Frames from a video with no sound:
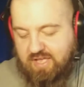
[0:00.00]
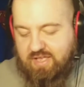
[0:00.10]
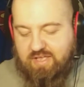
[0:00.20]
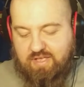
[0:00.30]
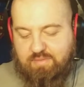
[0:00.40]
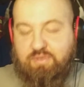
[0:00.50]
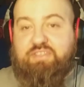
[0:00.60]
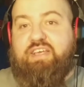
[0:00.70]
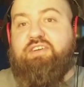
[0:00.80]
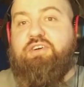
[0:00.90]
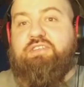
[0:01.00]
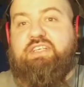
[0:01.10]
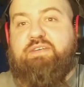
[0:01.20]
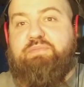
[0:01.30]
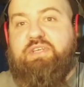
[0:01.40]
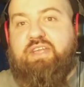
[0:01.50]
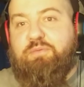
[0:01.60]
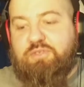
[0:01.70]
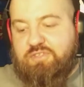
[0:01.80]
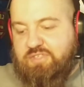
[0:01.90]
because I called the company and I
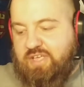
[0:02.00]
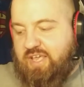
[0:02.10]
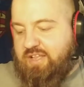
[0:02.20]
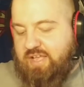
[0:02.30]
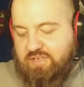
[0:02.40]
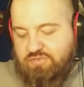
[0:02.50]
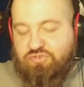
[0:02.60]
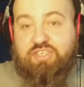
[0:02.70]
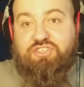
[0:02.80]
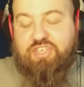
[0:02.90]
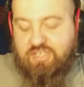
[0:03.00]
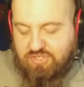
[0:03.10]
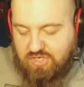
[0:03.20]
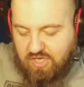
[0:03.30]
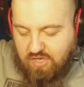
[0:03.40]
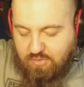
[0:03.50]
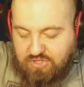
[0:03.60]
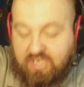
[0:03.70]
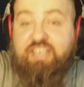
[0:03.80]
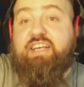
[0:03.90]
wanted an address change,
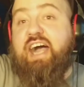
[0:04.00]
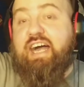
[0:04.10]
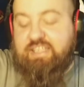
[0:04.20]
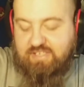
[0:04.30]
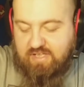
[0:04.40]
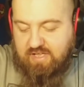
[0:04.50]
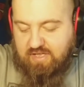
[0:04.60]
which I got,